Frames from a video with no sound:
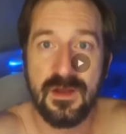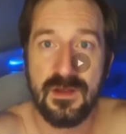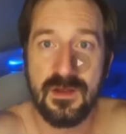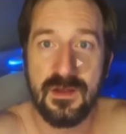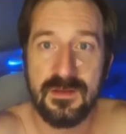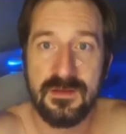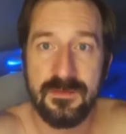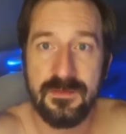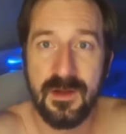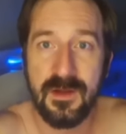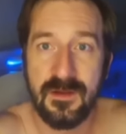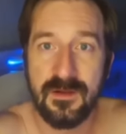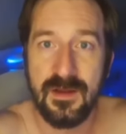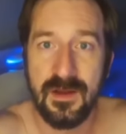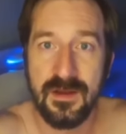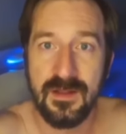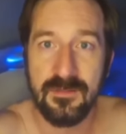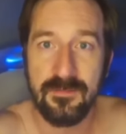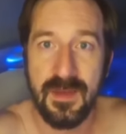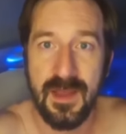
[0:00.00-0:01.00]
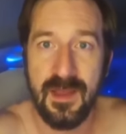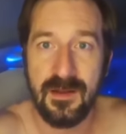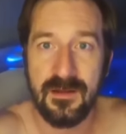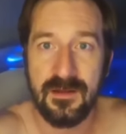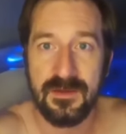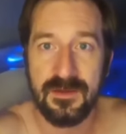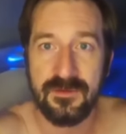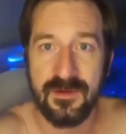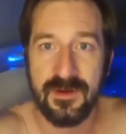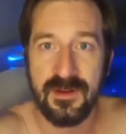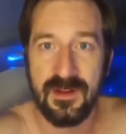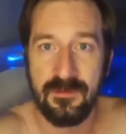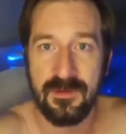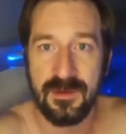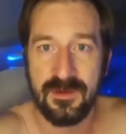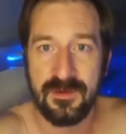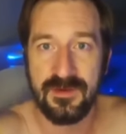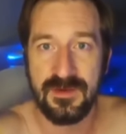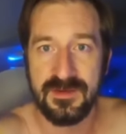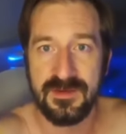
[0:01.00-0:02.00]
Talked about cutting back on the drinking
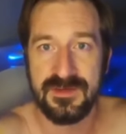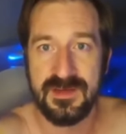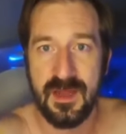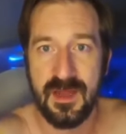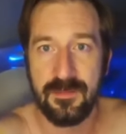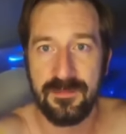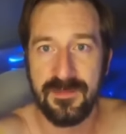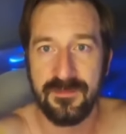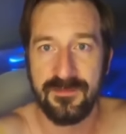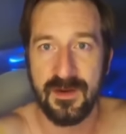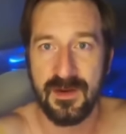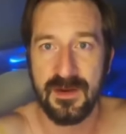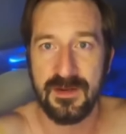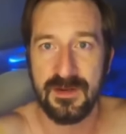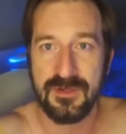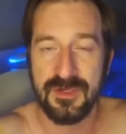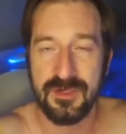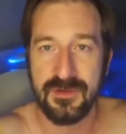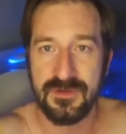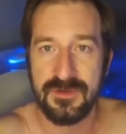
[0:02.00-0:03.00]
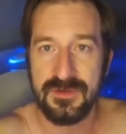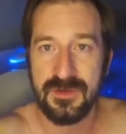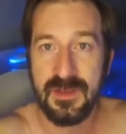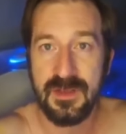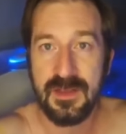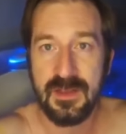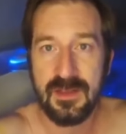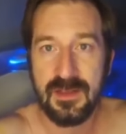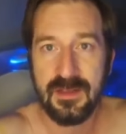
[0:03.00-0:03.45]
when you did stop the Friday shows.